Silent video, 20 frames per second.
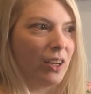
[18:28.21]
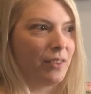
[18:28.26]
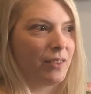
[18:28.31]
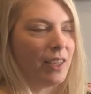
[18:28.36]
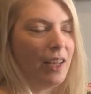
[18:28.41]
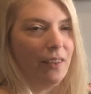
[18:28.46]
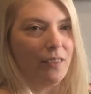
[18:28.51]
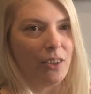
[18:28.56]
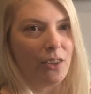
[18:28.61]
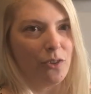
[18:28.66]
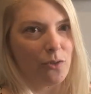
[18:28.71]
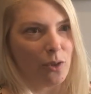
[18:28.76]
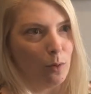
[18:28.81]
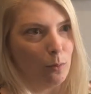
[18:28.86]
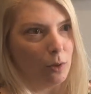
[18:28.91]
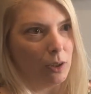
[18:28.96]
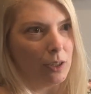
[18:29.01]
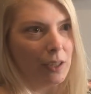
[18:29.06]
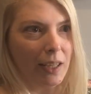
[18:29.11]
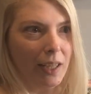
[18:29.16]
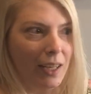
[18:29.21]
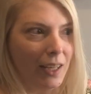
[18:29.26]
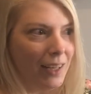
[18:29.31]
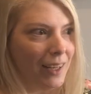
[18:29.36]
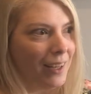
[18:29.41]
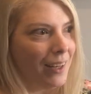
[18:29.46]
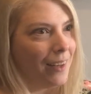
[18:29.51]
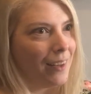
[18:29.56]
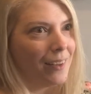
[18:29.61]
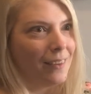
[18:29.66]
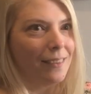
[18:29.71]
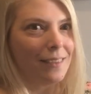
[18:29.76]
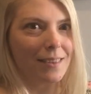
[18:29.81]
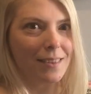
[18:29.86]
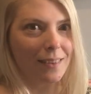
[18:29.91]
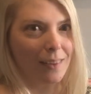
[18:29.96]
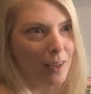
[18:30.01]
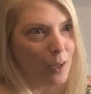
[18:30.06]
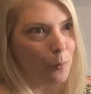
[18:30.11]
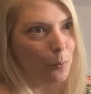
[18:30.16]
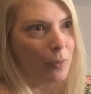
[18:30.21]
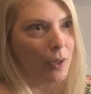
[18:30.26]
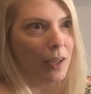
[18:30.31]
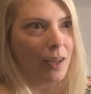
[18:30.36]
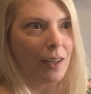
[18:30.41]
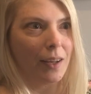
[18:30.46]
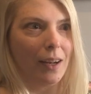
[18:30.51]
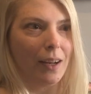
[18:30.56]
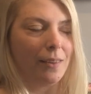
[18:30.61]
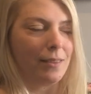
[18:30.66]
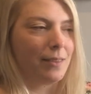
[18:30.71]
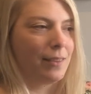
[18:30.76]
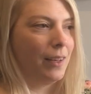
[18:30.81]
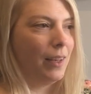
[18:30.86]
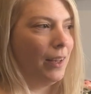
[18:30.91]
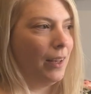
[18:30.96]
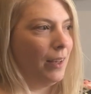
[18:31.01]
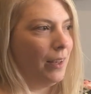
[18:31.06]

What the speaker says: I was having trouble eating and sleeping, and I was